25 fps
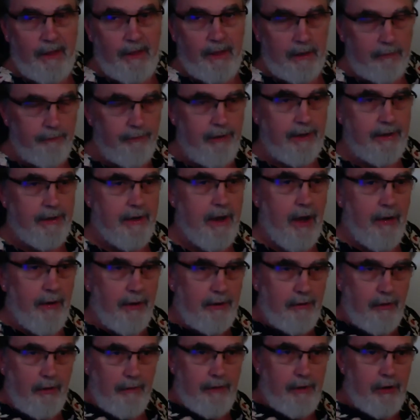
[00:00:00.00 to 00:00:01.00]
In fact,
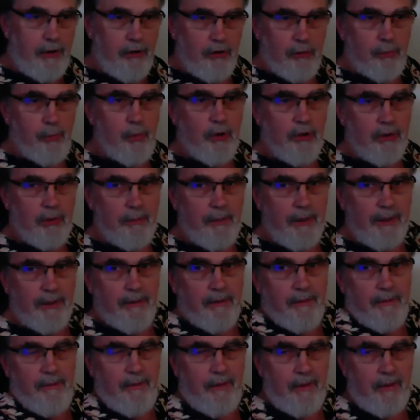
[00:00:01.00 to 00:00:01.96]
nowadays, I think you just push a button.